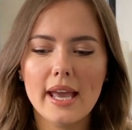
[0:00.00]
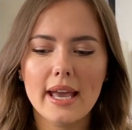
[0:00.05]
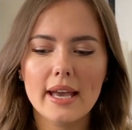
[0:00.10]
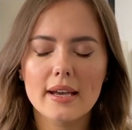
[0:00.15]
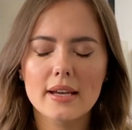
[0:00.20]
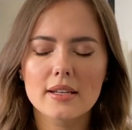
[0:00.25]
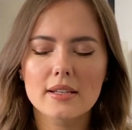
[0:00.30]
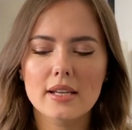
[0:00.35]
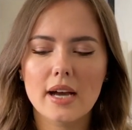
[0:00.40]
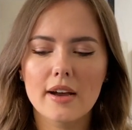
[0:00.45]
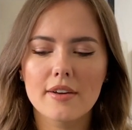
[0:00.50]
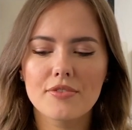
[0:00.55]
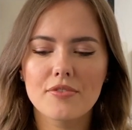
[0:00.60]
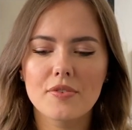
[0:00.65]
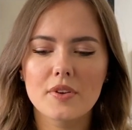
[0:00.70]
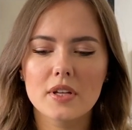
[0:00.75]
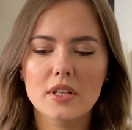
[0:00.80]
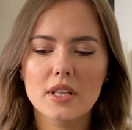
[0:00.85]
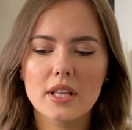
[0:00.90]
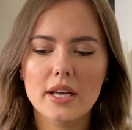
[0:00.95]
And I
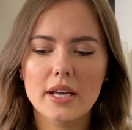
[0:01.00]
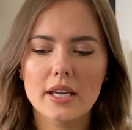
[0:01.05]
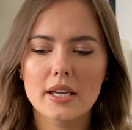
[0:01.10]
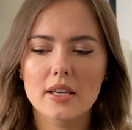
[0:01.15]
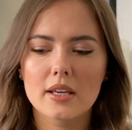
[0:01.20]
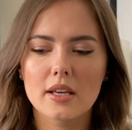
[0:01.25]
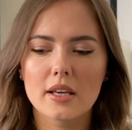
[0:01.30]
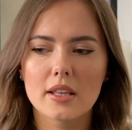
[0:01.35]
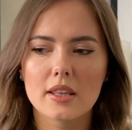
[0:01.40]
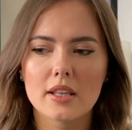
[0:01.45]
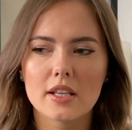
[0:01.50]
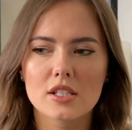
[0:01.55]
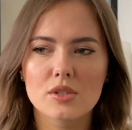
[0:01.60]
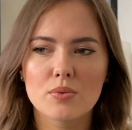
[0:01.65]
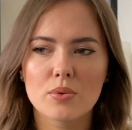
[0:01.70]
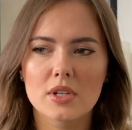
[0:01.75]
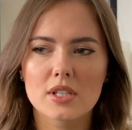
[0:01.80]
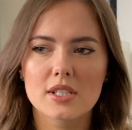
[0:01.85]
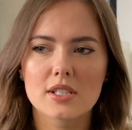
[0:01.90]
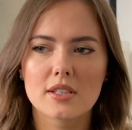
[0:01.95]
feel like
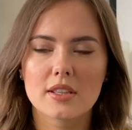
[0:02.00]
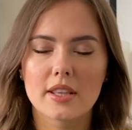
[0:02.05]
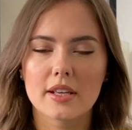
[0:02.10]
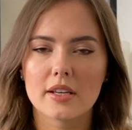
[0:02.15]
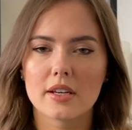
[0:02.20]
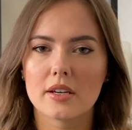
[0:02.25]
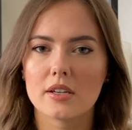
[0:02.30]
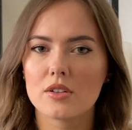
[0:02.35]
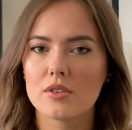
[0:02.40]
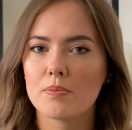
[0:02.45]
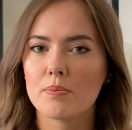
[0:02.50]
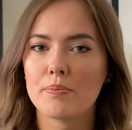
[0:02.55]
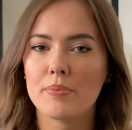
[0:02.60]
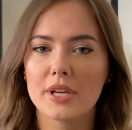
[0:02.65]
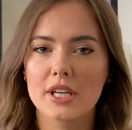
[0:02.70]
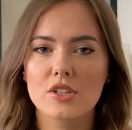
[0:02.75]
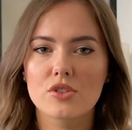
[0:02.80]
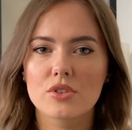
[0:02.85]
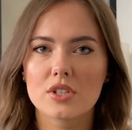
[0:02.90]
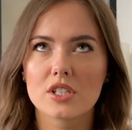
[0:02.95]
this was the
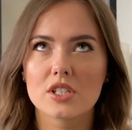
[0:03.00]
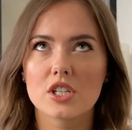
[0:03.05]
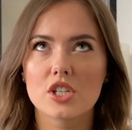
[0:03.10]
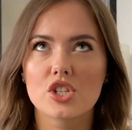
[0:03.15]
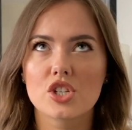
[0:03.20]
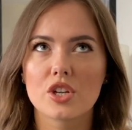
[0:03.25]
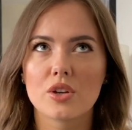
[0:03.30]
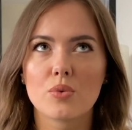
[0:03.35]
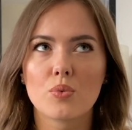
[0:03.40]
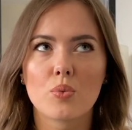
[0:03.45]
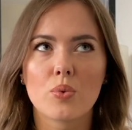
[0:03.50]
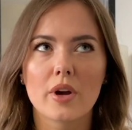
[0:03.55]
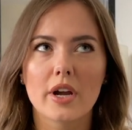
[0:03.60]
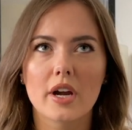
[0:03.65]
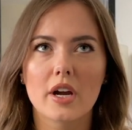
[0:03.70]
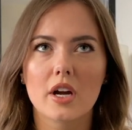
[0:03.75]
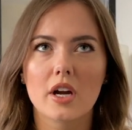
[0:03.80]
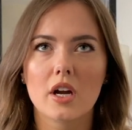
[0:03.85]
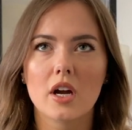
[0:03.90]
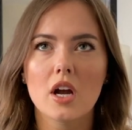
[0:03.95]
big transition
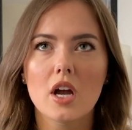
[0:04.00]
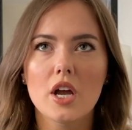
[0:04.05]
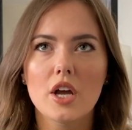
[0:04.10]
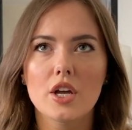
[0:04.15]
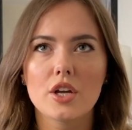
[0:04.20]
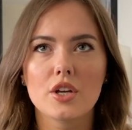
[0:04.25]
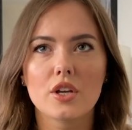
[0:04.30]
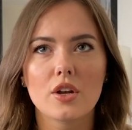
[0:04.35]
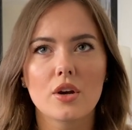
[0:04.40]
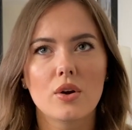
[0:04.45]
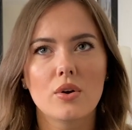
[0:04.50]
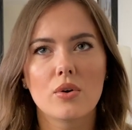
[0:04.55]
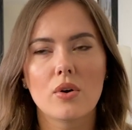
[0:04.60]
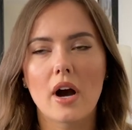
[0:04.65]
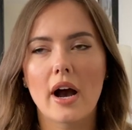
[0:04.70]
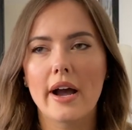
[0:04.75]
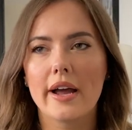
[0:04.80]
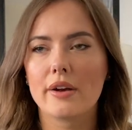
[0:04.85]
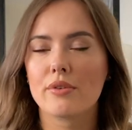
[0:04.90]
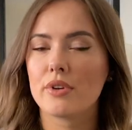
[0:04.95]
where, you know,
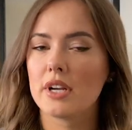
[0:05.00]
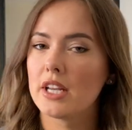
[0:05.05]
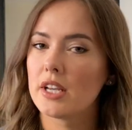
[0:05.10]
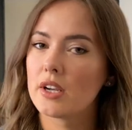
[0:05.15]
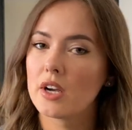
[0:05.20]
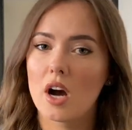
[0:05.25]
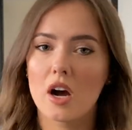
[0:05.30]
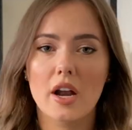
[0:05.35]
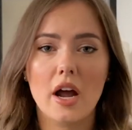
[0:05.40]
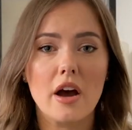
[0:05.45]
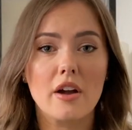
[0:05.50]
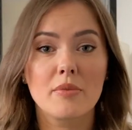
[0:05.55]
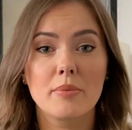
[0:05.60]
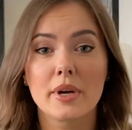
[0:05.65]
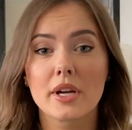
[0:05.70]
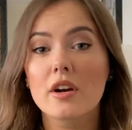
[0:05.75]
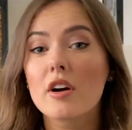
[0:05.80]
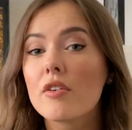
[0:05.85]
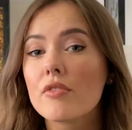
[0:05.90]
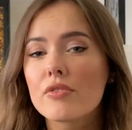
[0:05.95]
I really got out of
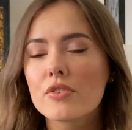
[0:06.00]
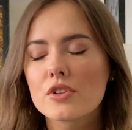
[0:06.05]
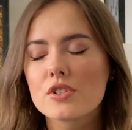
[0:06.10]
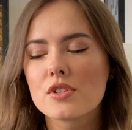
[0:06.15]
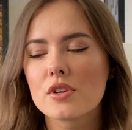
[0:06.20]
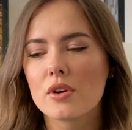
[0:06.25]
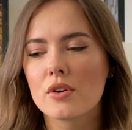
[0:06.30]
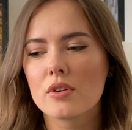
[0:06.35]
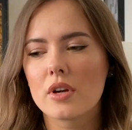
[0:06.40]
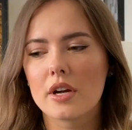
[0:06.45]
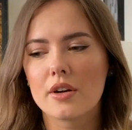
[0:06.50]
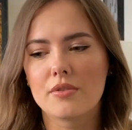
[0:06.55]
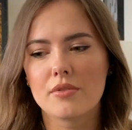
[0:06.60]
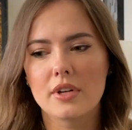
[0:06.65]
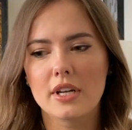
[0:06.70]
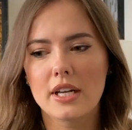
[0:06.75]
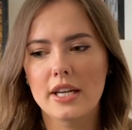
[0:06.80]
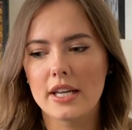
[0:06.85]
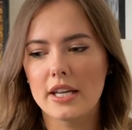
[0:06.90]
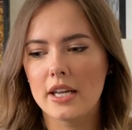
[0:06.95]
my comfort zone. I
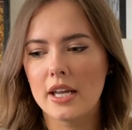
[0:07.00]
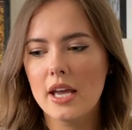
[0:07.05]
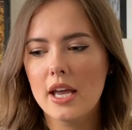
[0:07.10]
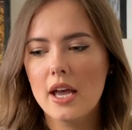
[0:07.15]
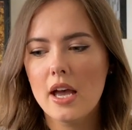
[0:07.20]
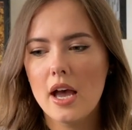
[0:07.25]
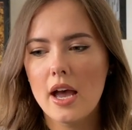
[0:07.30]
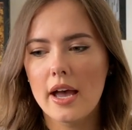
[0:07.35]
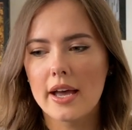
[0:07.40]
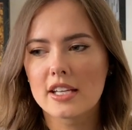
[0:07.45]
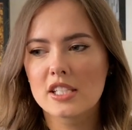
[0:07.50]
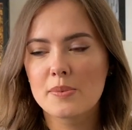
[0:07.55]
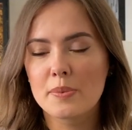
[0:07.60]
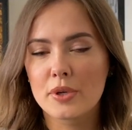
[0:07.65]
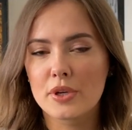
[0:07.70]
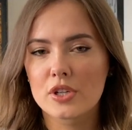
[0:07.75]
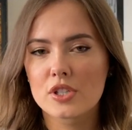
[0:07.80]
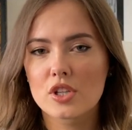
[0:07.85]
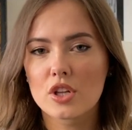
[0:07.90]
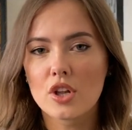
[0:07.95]
really
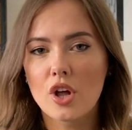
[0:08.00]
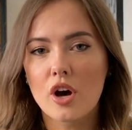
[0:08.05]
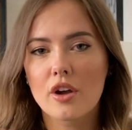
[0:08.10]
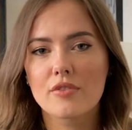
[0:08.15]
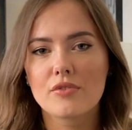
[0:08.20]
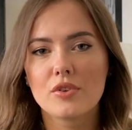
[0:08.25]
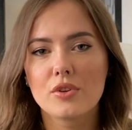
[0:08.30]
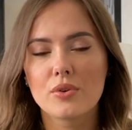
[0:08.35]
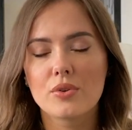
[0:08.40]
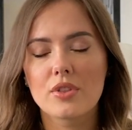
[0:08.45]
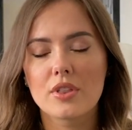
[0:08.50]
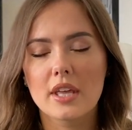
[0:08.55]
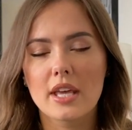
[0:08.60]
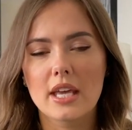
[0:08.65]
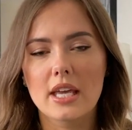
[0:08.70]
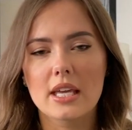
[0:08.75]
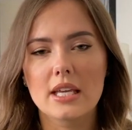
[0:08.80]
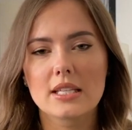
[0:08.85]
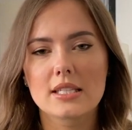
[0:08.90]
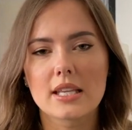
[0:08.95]
experienced a lot of new
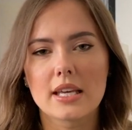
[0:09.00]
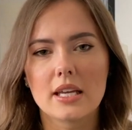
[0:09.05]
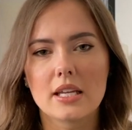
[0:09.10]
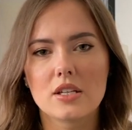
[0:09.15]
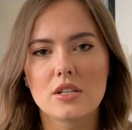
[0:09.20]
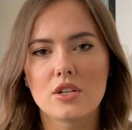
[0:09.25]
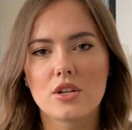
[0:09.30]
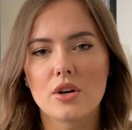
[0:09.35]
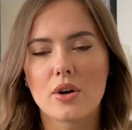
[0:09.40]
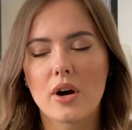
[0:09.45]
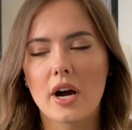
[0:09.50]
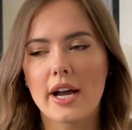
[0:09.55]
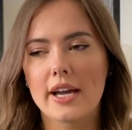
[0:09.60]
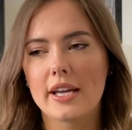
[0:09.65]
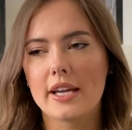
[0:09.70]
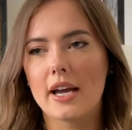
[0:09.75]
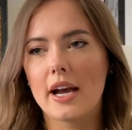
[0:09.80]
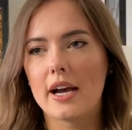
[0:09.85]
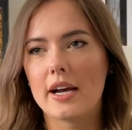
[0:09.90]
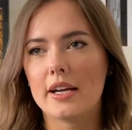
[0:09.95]
things. And, you know,
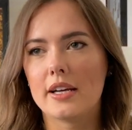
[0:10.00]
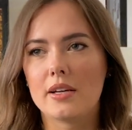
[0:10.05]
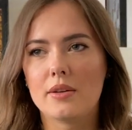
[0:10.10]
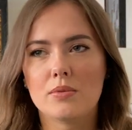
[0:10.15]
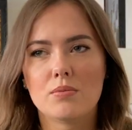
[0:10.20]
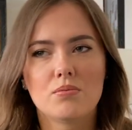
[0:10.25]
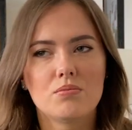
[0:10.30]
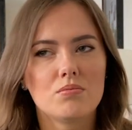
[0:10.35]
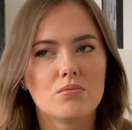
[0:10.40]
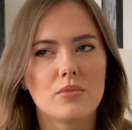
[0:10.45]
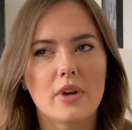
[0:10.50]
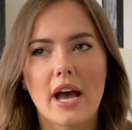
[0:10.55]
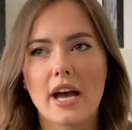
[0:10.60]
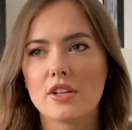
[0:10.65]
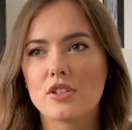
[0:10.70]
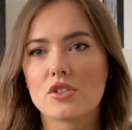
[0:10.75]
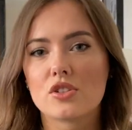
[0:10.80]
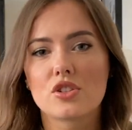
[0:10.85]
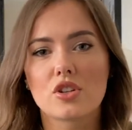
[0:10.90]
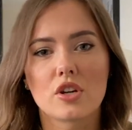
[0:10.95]
I
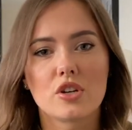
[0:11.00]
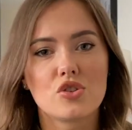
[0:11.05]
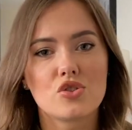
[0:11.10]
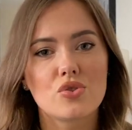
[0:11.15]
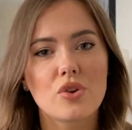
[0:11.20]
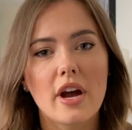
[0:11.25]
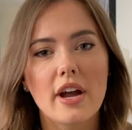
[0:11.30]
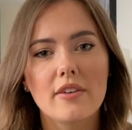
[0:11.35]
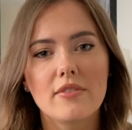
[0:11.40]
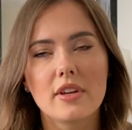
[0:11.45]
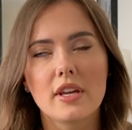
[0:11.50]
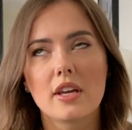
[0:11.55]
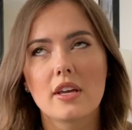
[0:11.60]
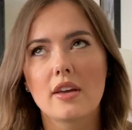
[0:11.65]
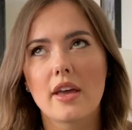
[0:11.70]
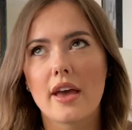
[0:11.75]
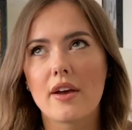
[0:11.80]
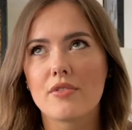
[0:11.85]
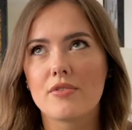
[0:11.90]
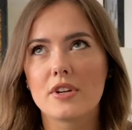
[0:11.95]
had to start
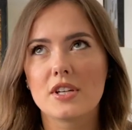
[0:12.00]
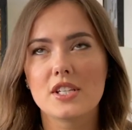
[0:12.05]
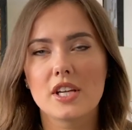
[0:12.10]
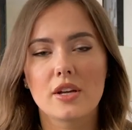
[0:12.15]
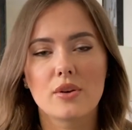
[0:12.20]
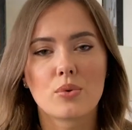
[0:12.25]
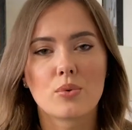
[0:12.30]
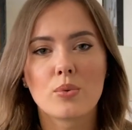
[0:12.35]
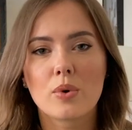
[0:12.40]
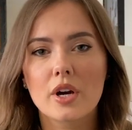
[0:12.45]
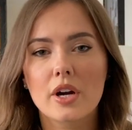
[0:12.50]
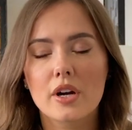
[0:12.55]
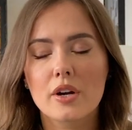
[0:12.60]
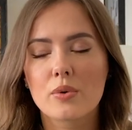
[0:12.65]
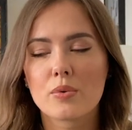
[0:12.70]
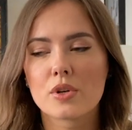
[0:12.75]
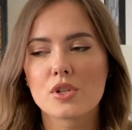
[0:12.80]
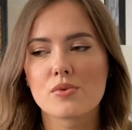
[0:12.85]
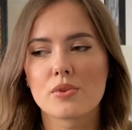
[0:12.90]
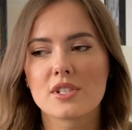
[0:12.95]
driving every day to
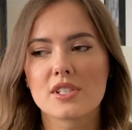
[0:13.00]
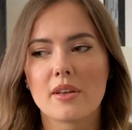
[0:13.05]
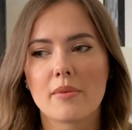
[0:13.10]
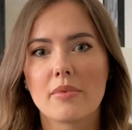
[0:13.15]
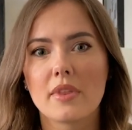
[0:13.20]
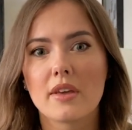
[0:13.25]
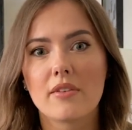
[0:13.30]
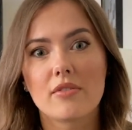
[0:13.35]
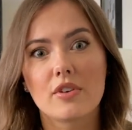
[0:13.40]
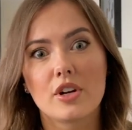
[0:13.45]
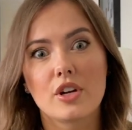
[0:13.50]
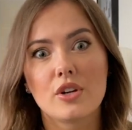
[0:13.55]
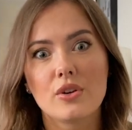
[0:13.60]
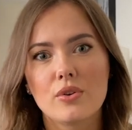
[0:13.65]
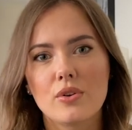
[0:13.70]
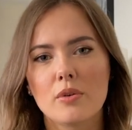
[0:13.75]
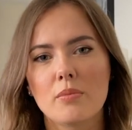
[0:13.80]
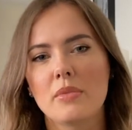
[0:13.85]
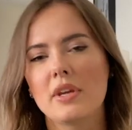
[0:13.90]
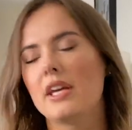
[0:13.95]
work, which was something very
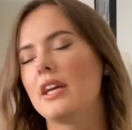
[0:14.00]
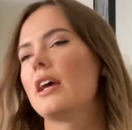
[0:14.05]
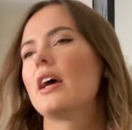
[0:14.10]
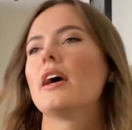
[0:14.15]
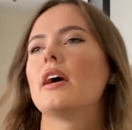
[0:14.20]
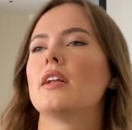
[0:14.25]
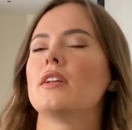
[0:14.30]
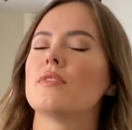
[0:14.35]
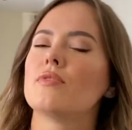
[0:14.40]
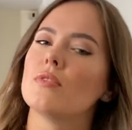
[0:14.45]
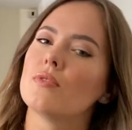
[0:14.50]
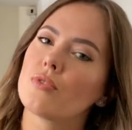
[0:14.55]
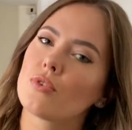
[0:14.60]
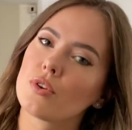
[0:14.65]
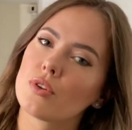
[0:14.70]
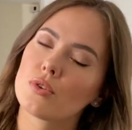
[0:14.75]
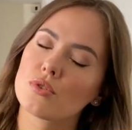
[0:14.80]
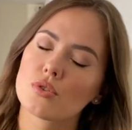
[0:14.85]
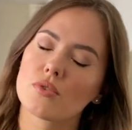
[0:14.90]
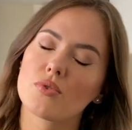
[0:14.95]
new to me. And
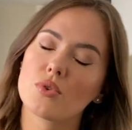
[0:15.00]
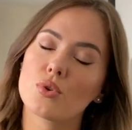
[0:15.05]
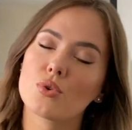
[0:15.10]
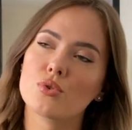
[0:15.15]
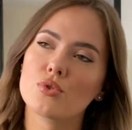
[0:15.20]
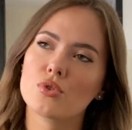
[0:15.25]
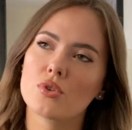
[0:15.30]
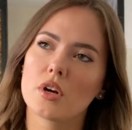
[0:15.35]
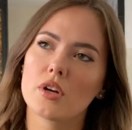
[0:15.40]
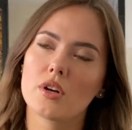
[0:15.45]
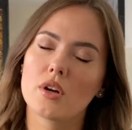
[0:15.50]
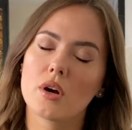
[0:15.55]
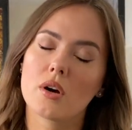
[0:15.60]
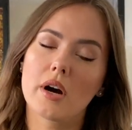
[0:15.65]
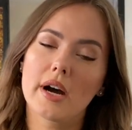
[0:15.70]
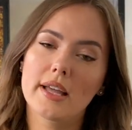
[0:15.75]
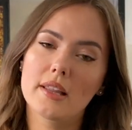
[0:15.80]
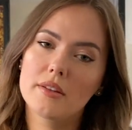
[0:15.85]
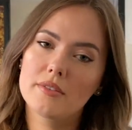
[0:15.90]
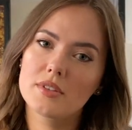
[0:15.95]
for those of you who do not know,
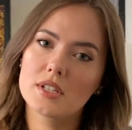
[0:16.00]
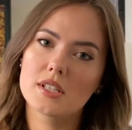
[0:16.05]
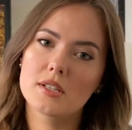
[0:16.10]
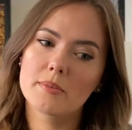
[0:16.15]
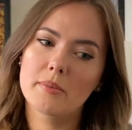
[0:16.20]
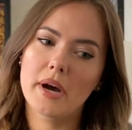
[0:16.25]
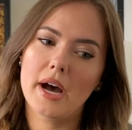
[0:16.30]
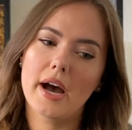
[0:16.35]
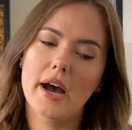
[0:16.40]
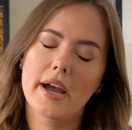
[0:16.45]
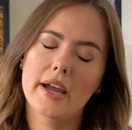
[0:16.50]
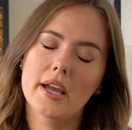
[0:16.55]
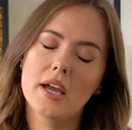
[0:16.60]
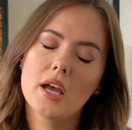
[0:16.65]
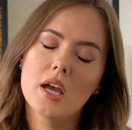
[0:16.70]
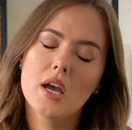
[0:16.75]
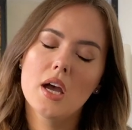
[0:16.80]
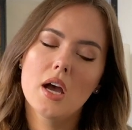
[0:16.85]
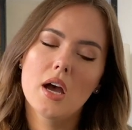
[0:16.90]
I live in Dubai.